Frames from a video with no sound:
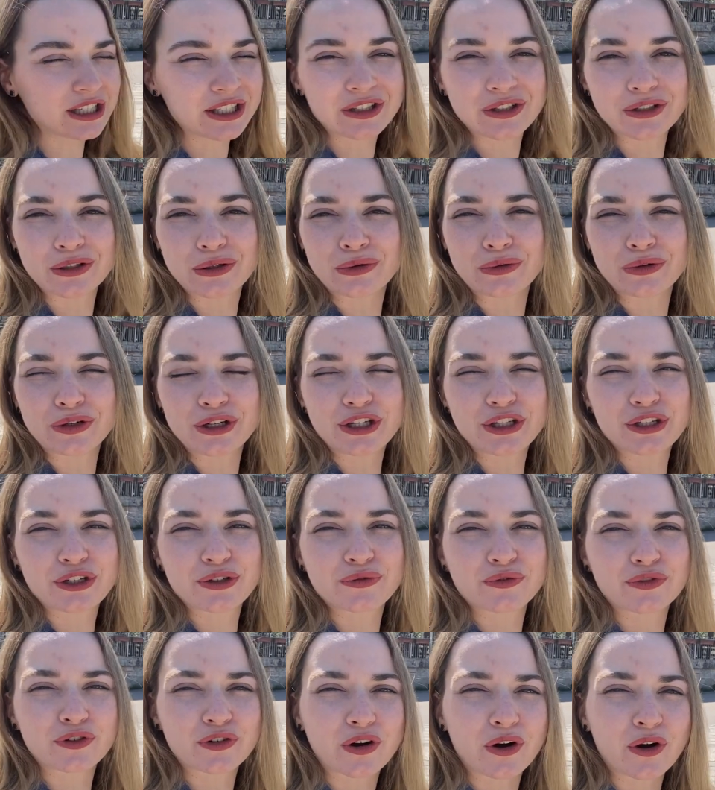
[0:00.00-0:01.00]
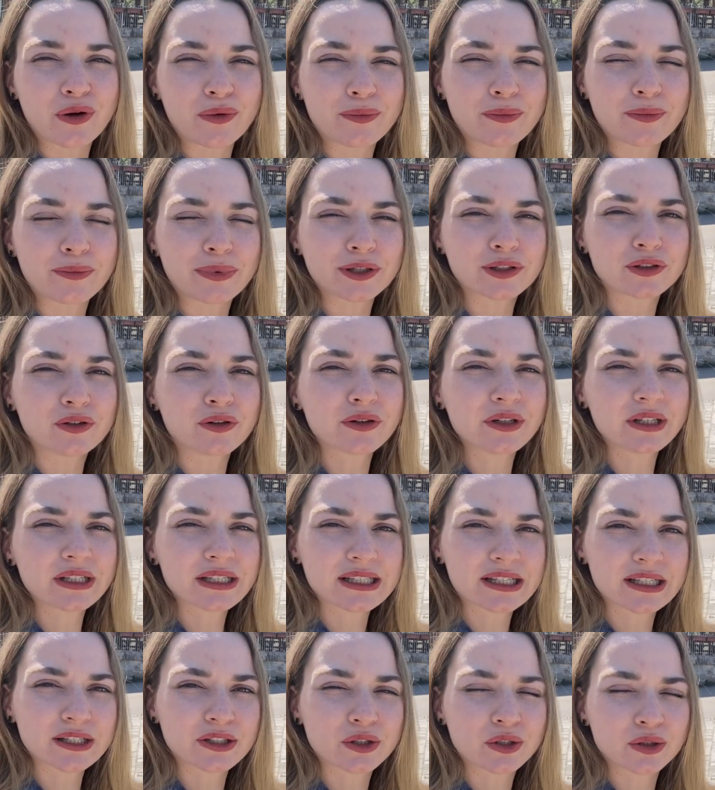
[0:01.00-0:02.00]
to reach from
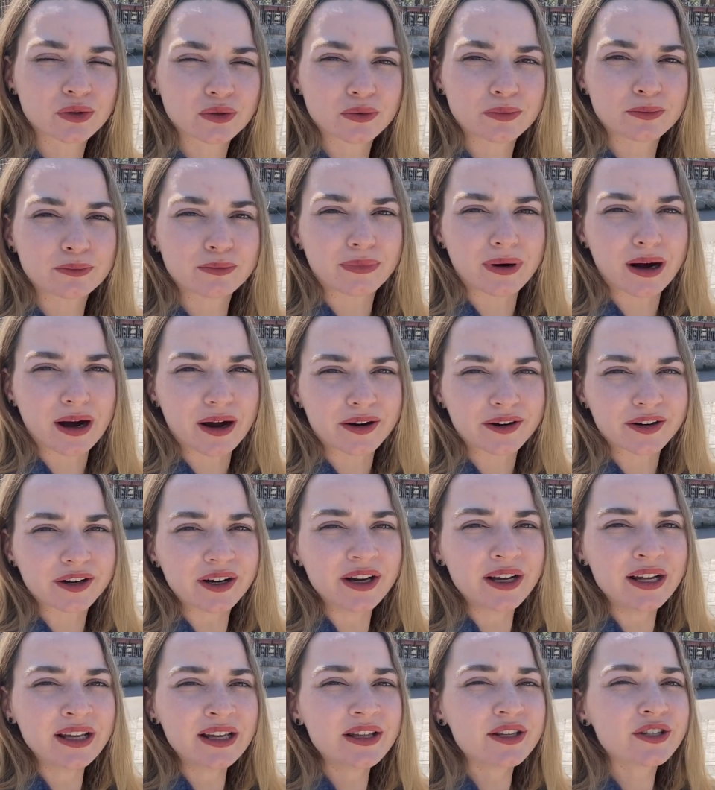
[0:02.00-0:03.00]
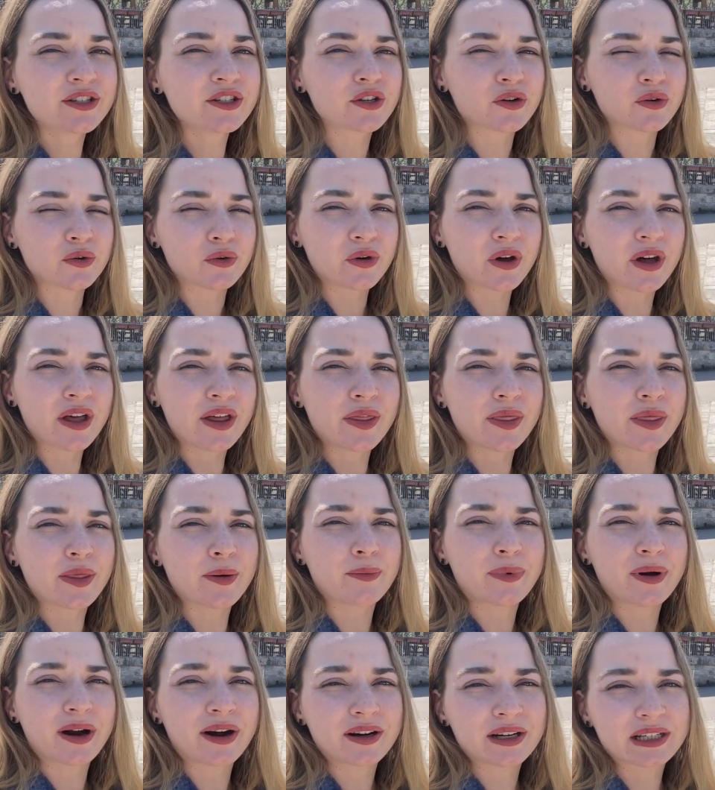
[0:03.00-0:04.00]
Podgorica to Bar. So the
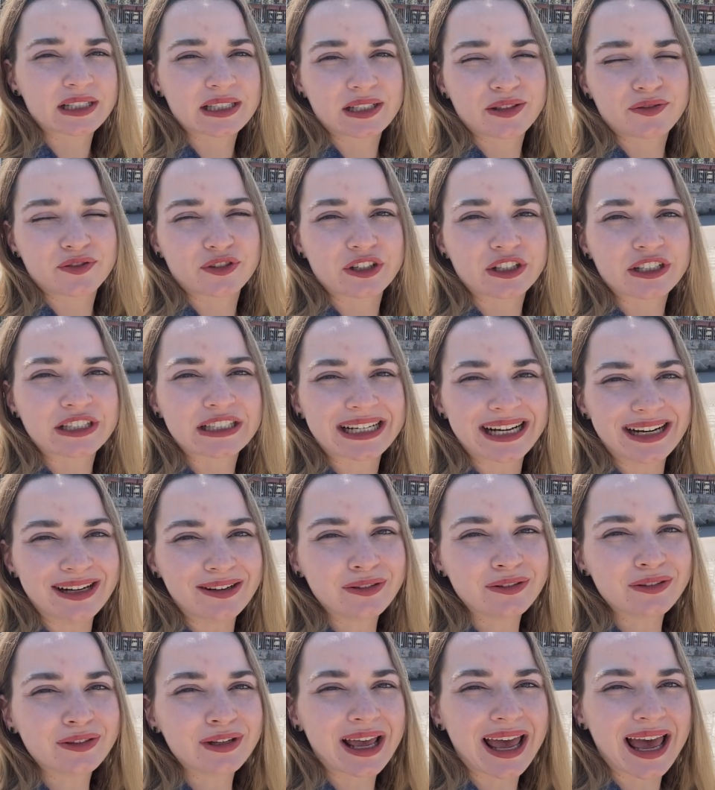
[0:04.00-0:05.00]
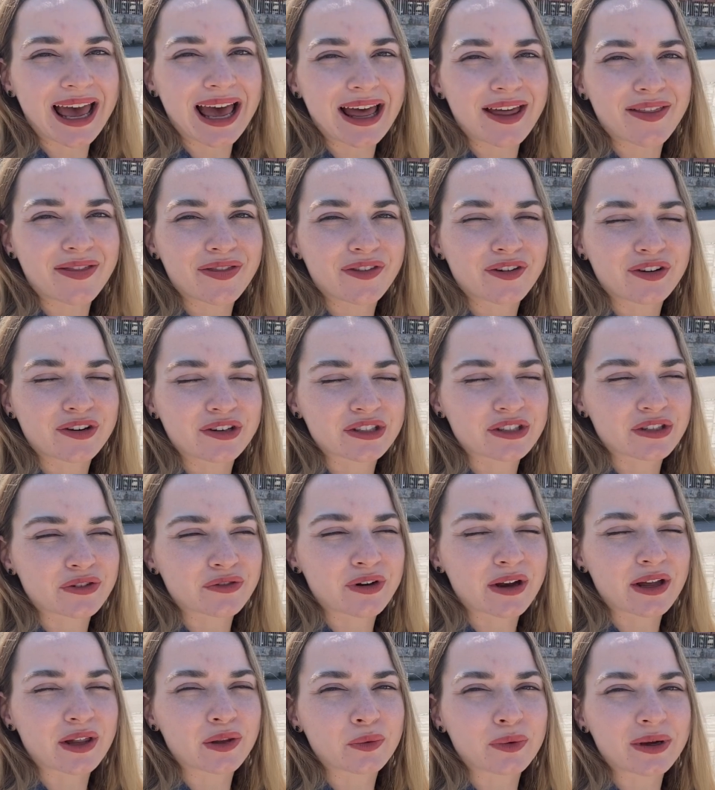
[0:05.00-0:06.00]
Bar is different town and there is
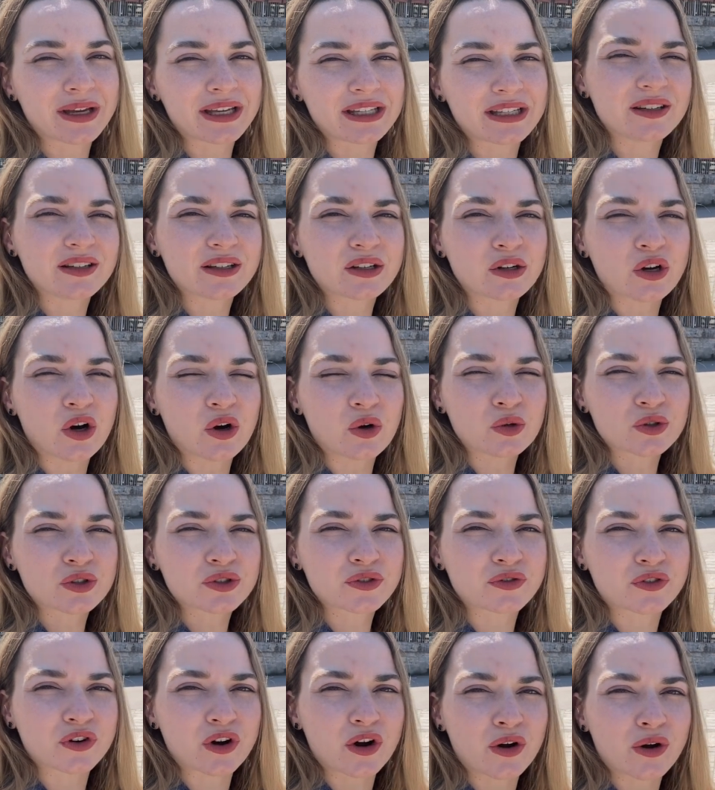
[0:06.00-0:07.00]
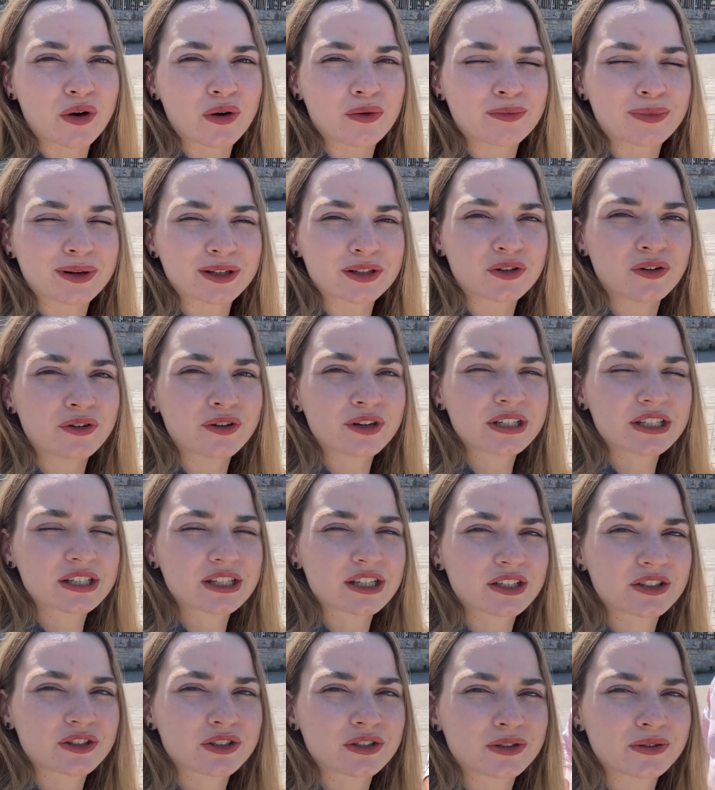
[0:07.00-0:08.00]
railway goes from
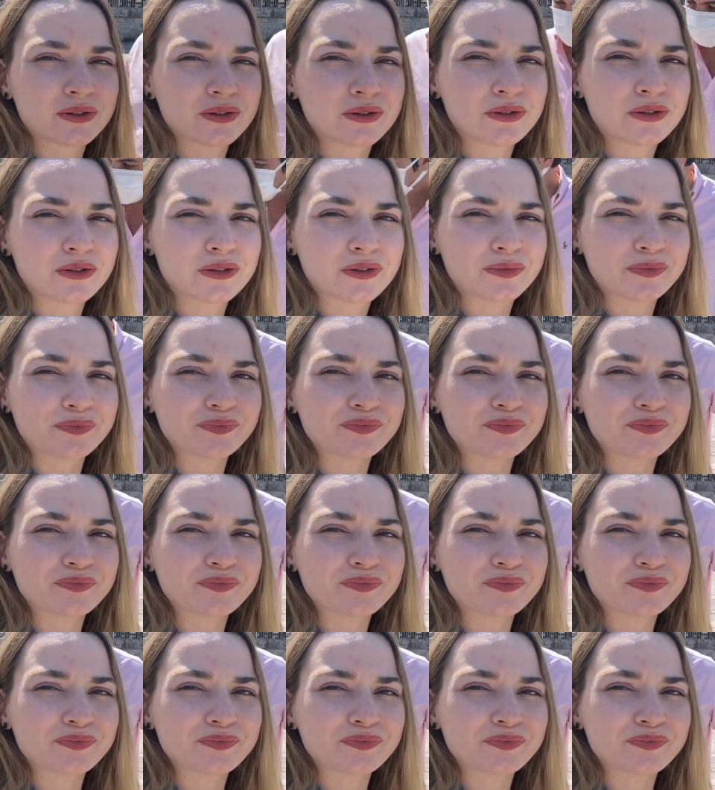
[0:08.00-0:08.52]
Podgorica to